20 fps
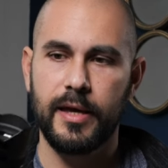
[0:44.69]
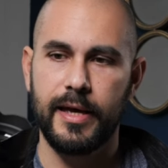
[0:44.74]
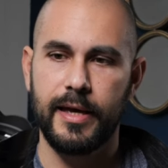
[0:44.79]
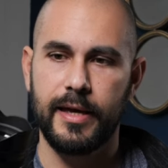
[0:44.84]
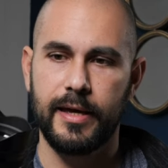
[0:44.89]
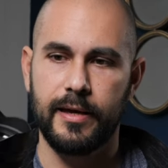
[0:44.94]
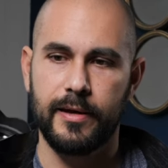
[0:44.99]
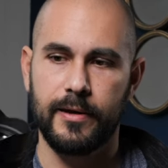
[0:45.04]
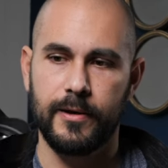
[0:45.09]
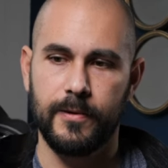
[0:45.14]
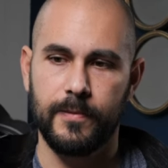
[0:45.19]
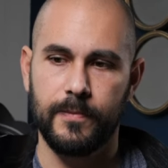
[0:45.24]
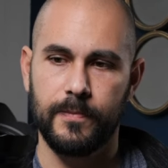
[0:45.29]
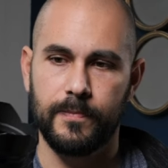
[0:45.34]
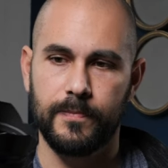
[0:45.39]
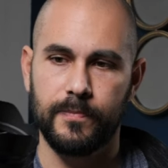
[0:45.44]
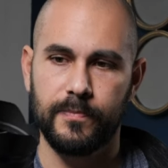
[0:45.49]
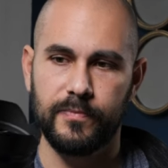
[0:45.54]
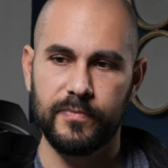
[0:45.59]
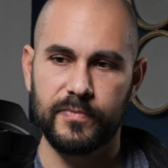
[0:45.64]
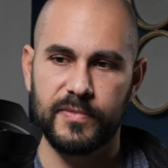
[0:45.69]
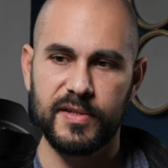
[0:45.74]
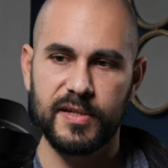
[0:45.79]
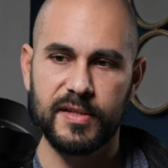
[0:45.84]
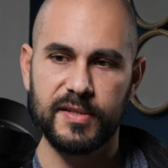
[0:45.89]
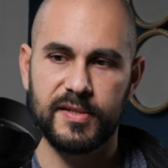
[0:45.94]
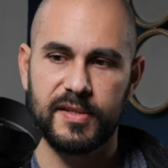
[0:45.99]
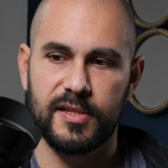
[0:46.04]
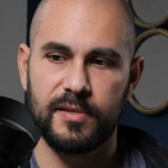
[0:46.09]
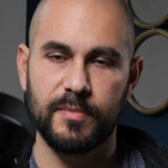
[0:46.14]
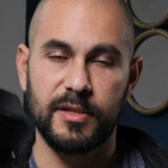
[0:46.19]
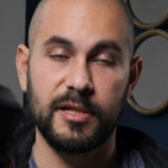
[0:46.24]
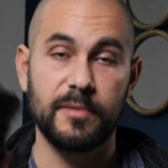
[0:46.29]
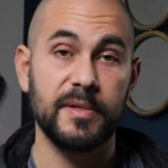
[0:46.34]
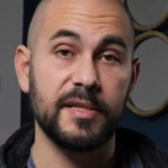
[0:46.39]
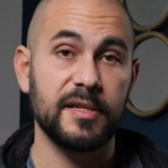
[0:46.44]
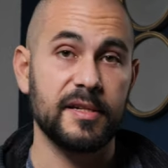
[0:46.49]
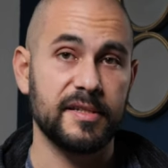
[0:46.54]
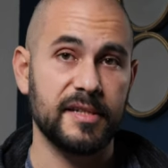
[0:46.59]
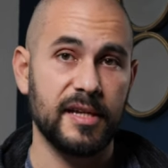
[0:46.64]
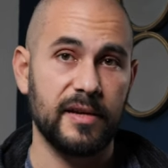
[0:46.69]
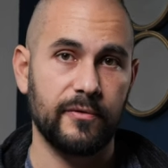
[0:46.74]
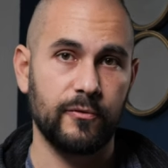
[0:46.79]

16mm